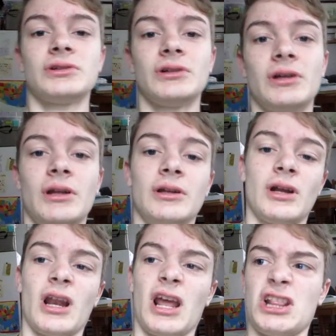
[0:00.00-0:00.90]
click
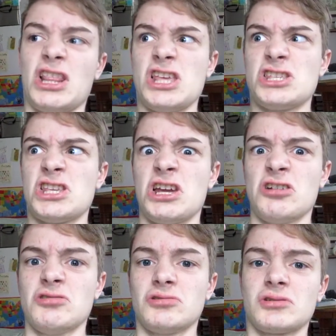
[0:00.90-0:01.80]
this here
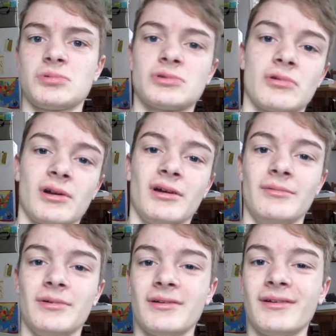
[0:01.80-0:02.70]
to subscribe.
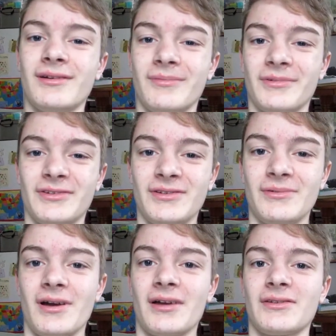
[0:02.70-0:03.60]
And we'll see you
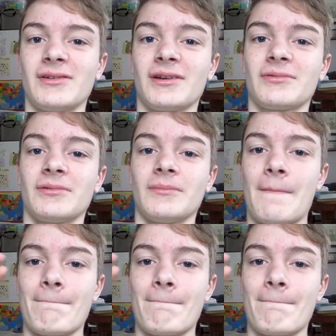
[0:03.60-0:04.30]
guys in the next one.